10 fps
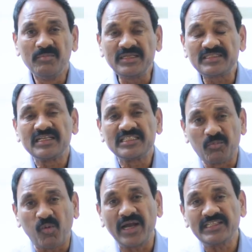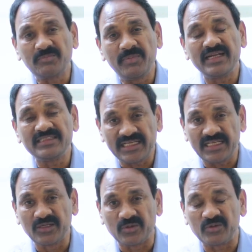Means the boys behind the
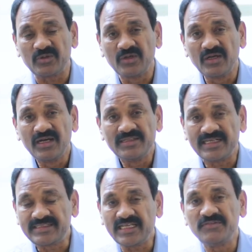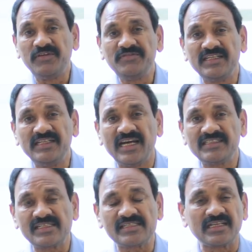hero, the 10-15
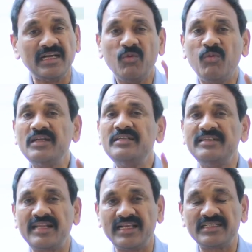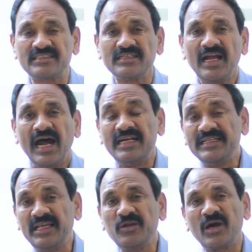dancers, one dress, and
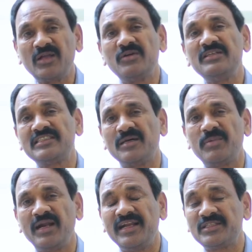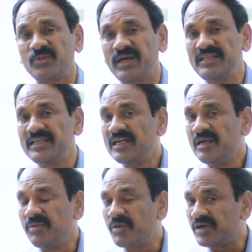hero alone separate dress. Why?
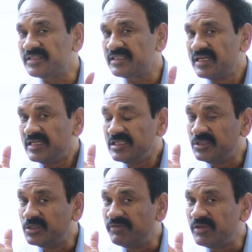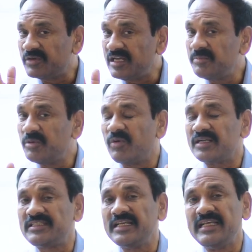Because you will only be
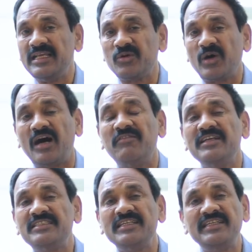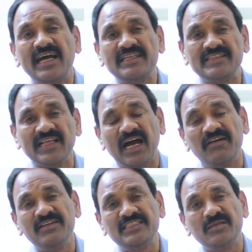watching hero, how is he dancing,
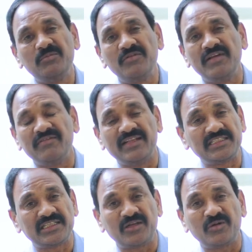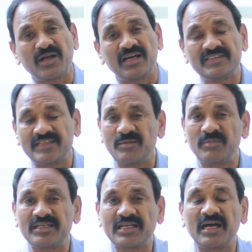how is he moving, whether Shah Rukh Khan,
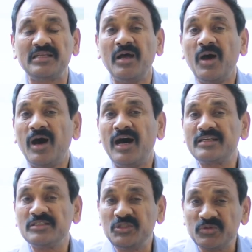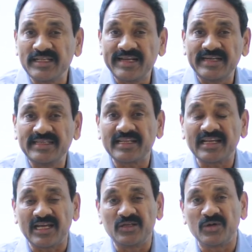Salman Khan, or Junior
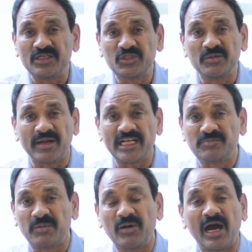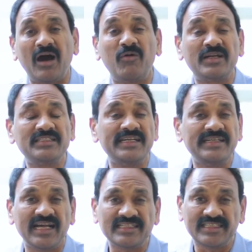NTR, Allu Arjun, Mahesh Babu, how are they
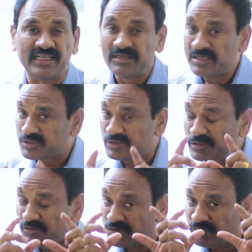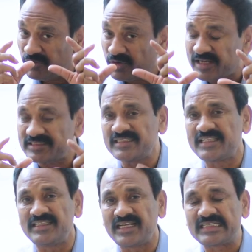dancing? So your focus is
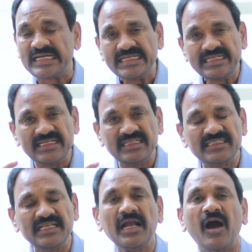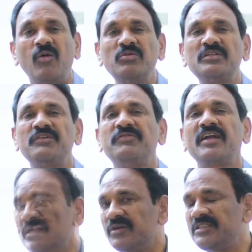on that. Anything out of,
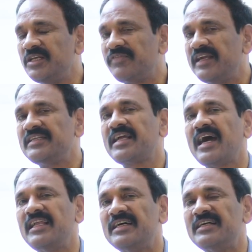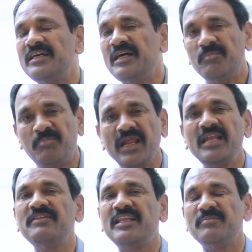you know, different color,
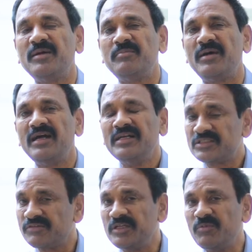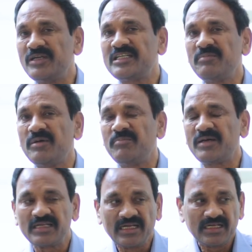brain will remember. So when you want to
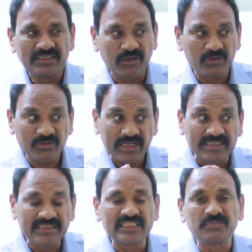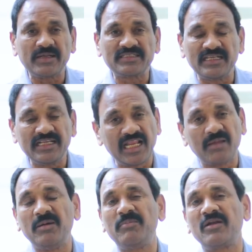remember, now anything specially,
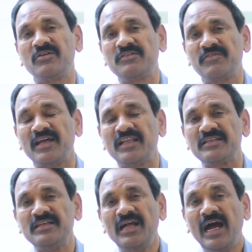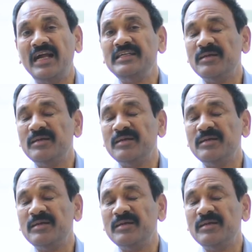remember out of color. And